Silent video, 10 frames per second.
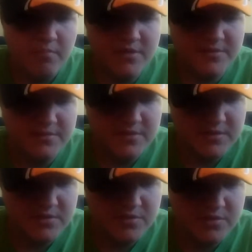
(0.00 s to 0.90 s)
But as the
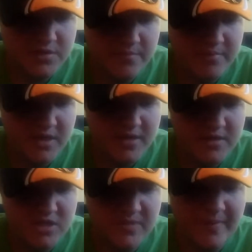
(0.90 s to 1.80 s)
sisters begin
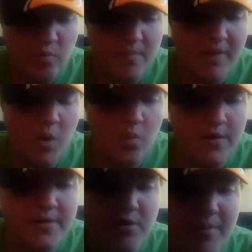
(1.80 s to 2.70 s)
to disappear one by
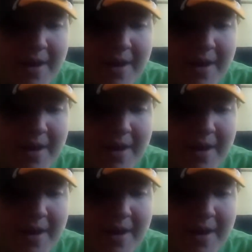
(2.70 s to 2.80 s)
one, the